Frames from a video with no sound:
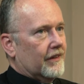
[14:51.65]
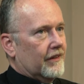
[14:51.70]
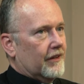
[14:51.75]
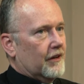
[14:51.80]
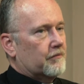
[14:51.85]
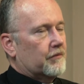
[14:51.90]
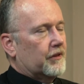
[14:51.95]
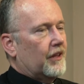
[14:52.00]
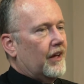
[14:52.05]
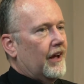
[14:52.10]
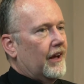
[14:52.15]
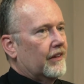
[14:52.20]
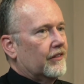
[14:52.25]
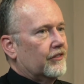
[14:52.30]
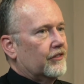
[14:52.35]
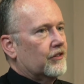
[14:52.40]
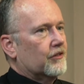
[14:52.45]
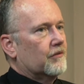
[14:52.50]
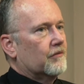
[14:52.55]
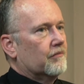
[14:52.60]
applies
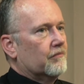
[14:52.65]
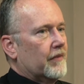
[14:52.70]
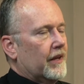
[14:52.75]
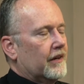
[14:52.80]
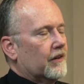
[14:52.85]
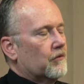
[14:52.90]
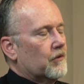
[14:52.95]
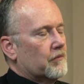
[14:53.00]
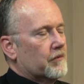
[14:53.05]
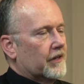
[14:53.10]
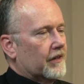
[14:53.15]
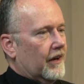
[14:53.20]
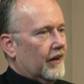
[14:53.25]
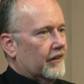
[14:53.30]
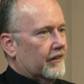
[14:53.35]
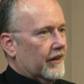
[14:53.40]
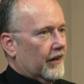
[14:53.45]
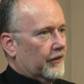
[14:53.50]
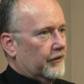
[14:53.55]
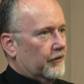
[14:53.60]
to men and women on
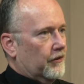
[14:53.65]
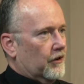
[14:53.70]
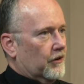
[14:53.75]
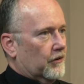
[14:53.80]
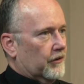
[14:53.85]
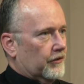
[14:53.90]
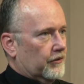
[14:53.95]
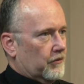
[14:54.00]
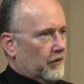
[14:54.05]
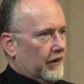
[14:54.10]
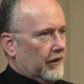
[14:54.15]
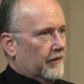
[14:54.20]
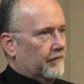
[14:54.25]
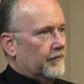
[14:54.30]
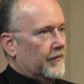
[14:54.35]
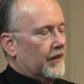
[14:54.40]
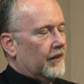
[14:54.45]
death row as well.